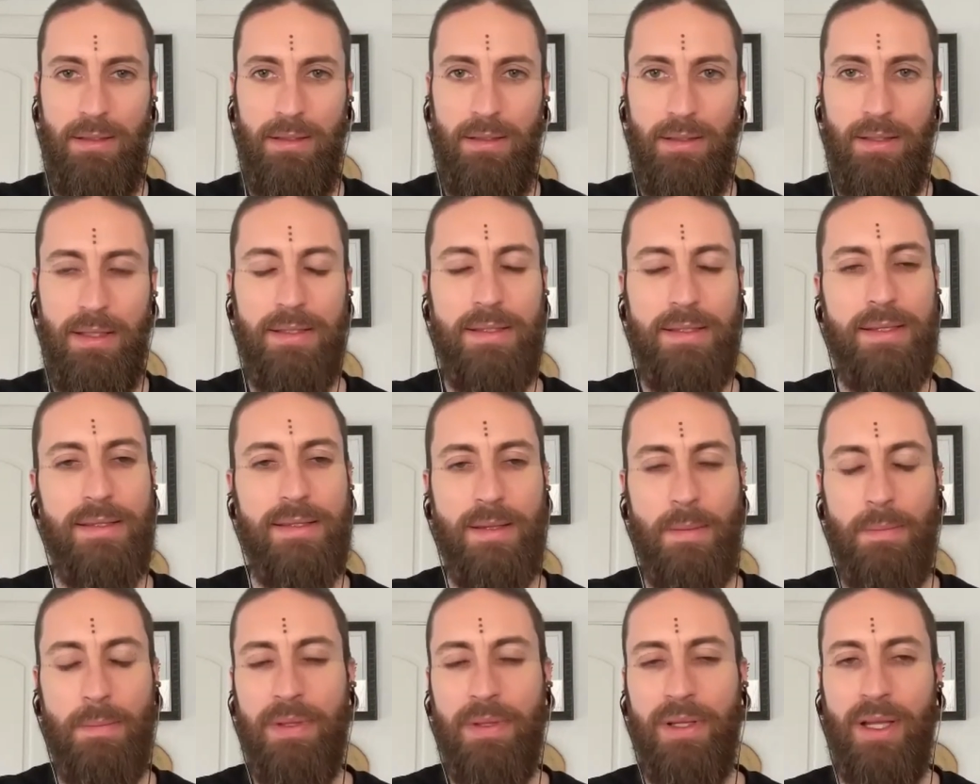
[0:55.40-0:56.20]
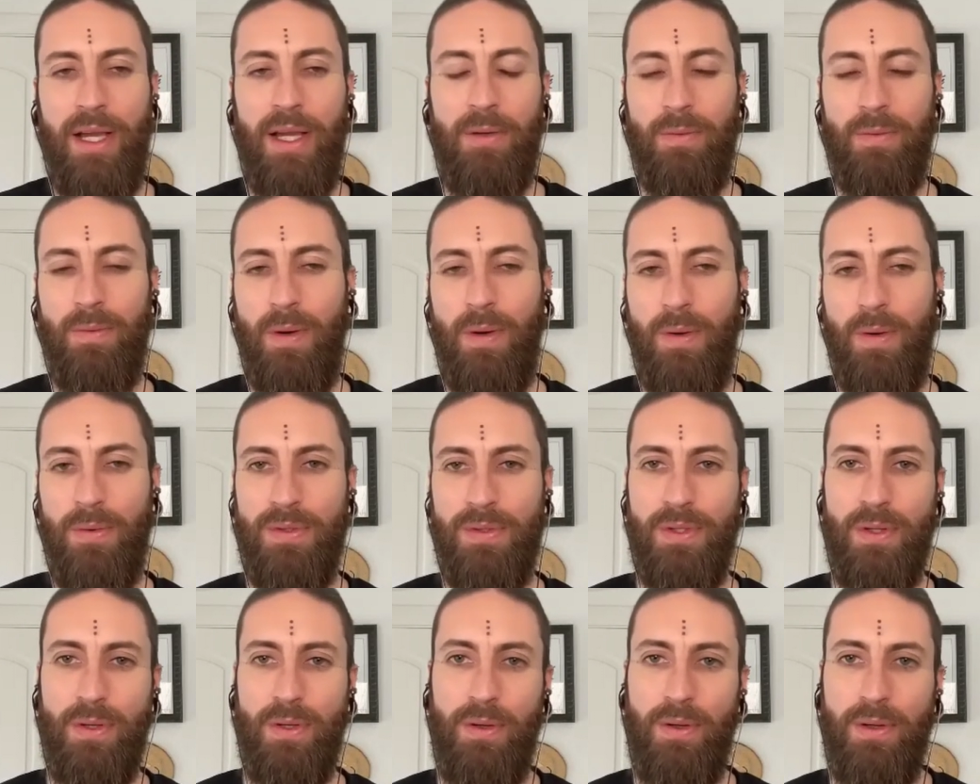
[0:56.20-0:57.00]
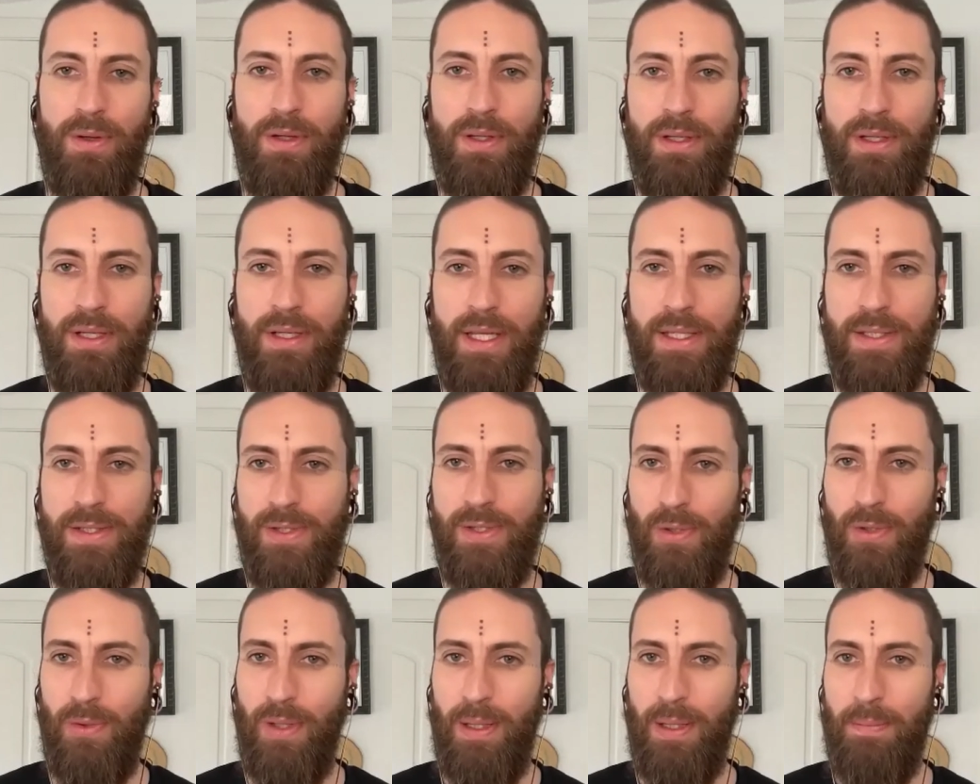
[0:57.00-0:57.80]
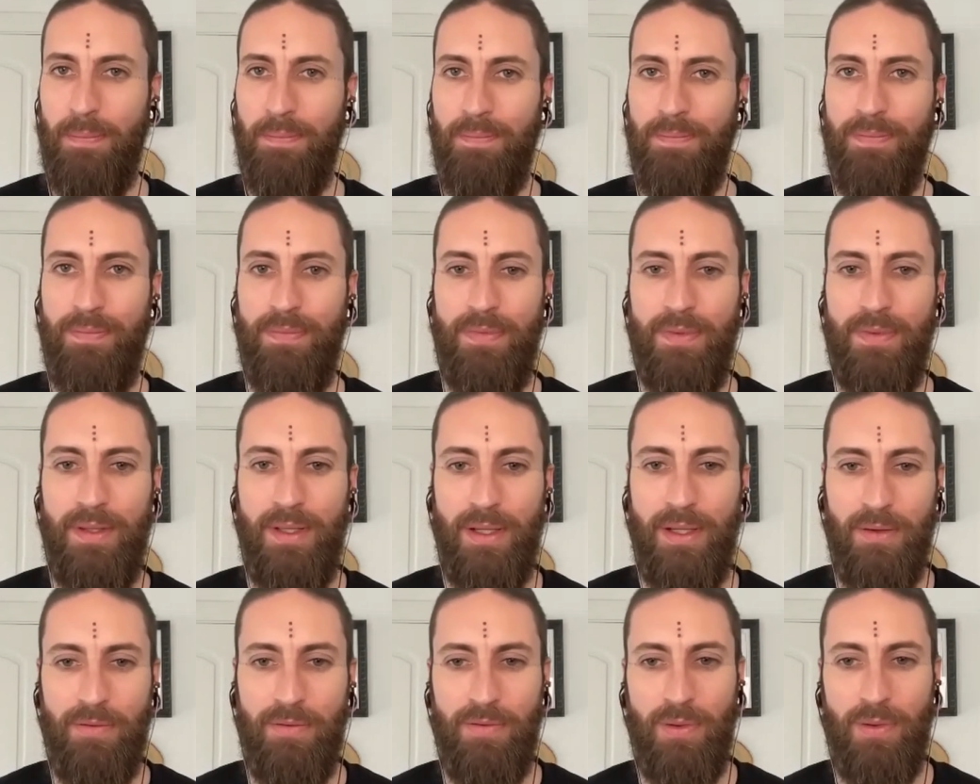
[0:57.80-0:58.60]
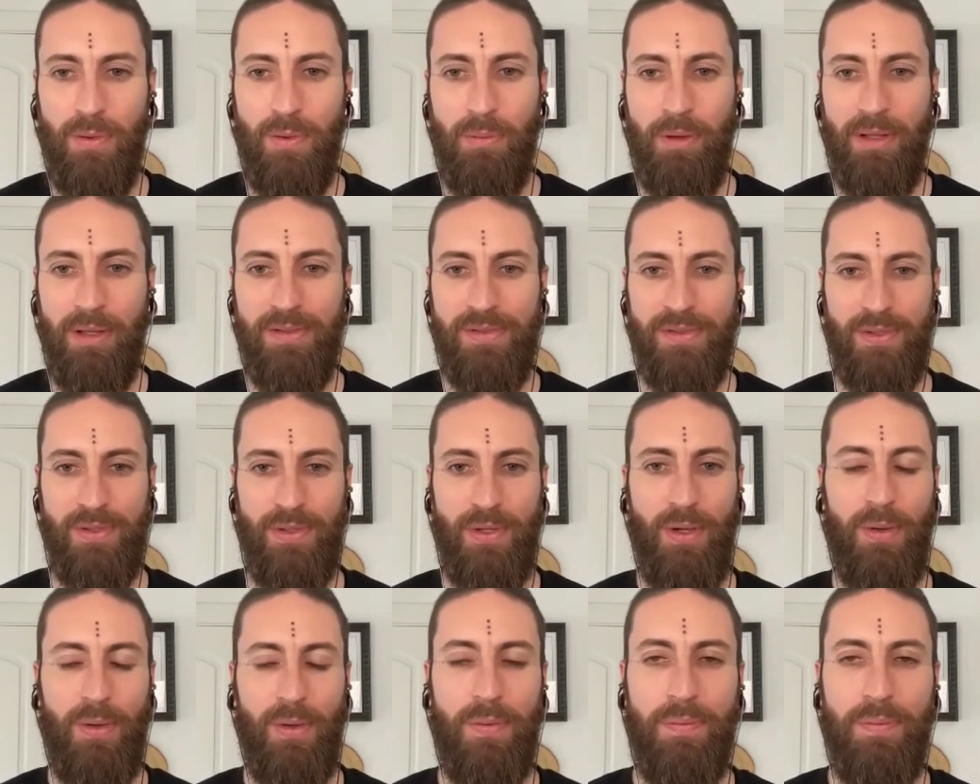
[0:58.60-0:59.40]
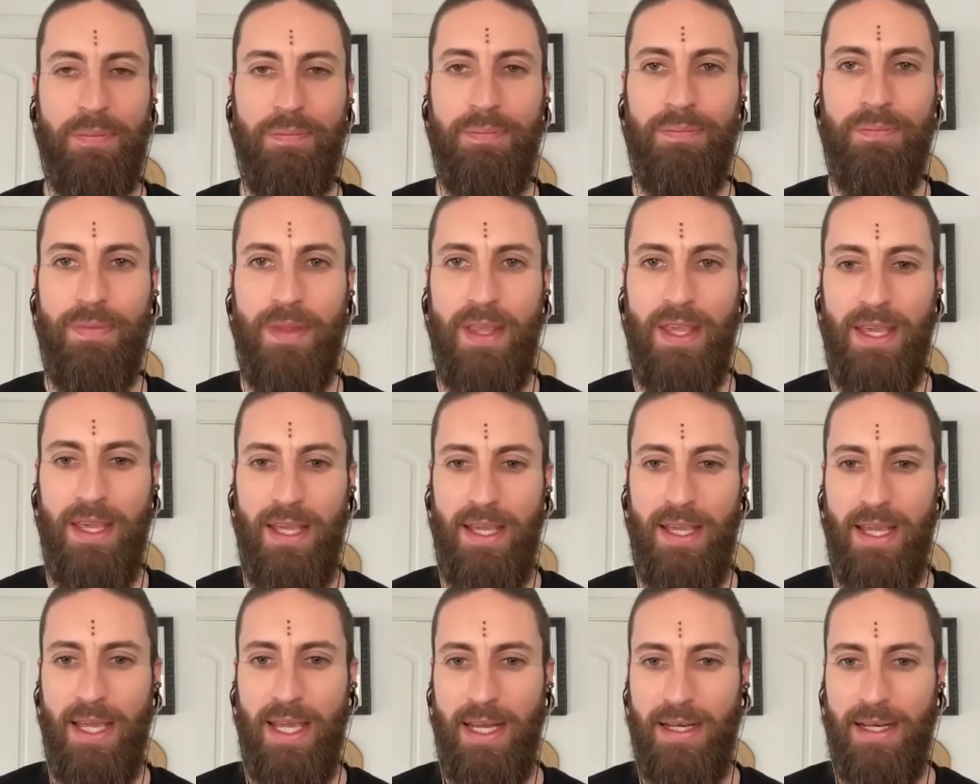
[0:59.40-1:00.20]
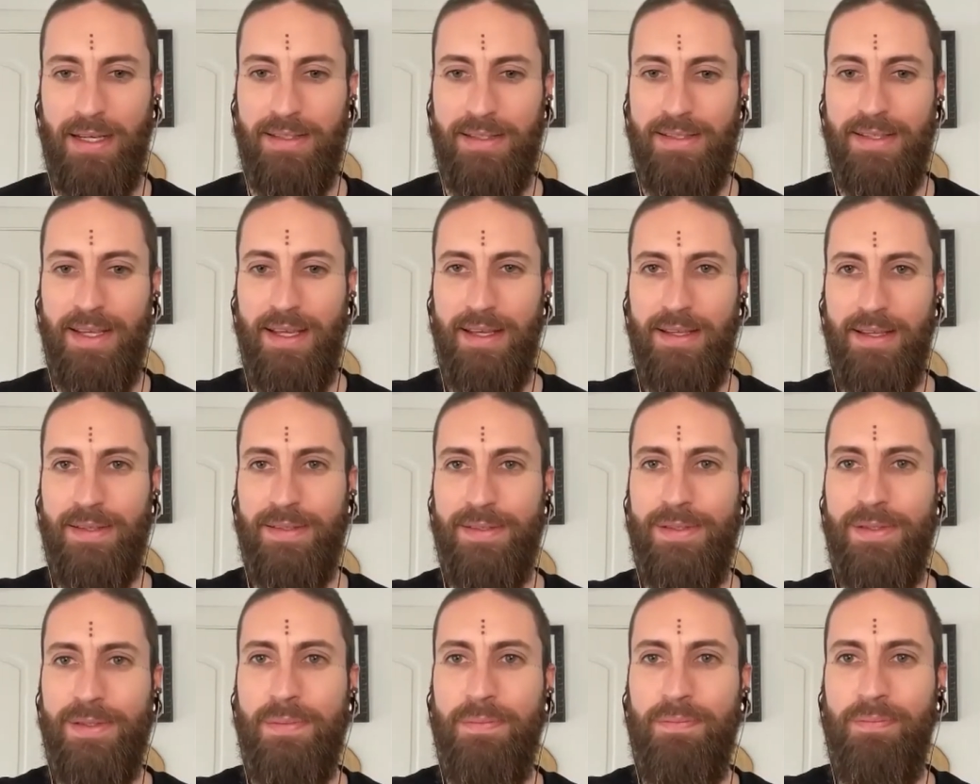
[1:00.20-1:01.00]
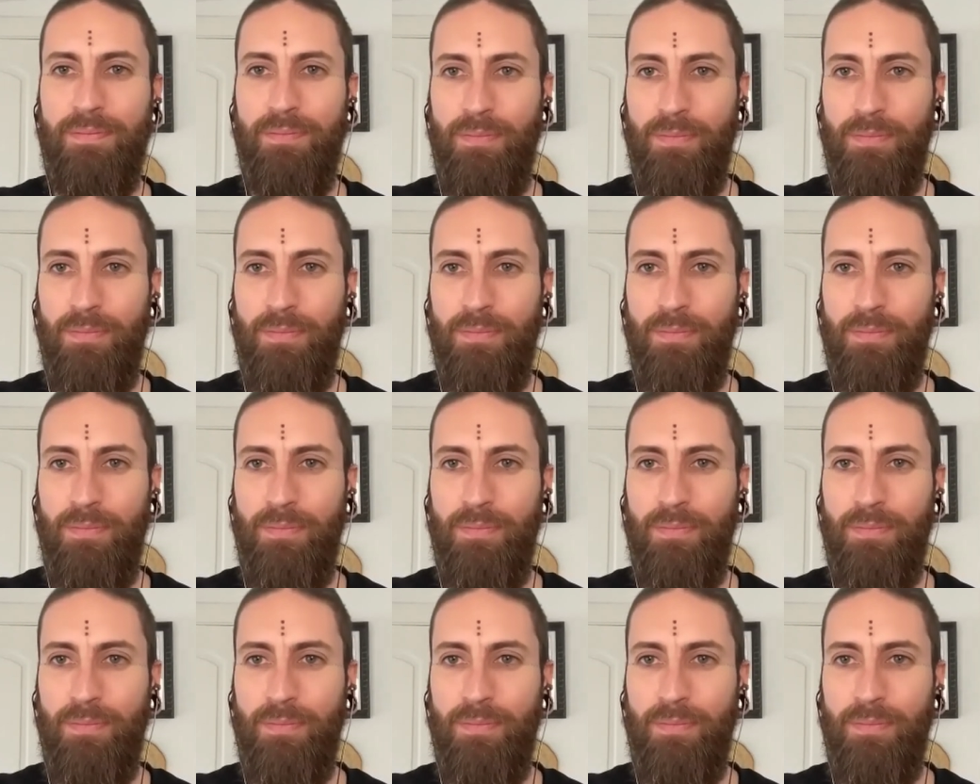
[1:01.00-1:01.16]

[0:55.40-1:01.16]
This is something I wrote on Instagram a few months ago, and it says,